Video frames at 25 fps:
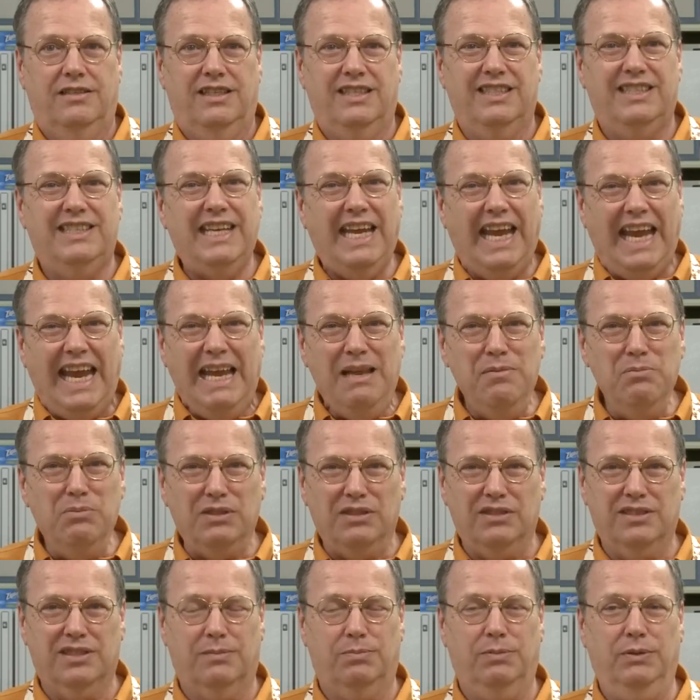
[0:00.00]
A
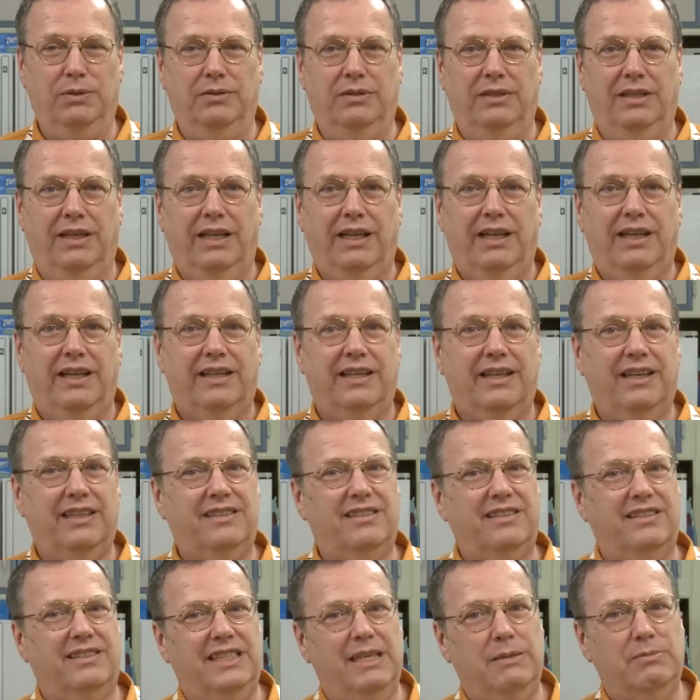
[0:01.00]
tablespoon. That
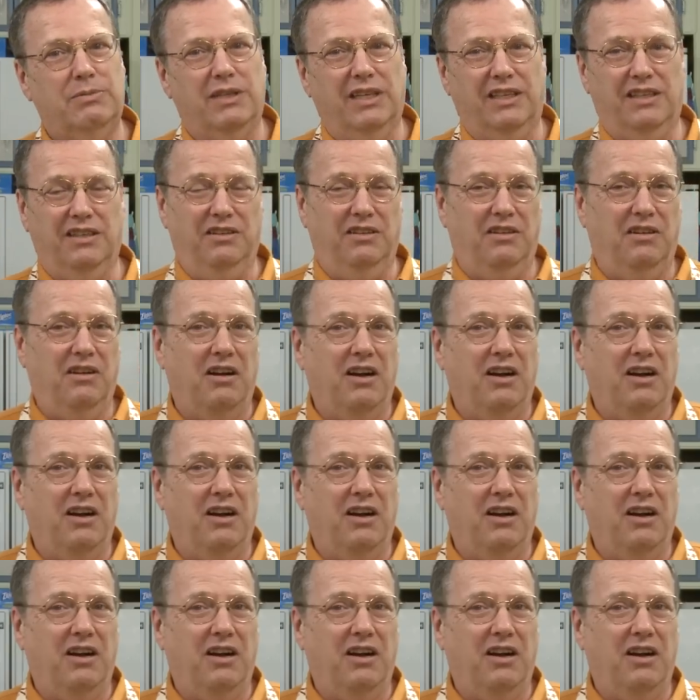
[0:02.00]
just seems like an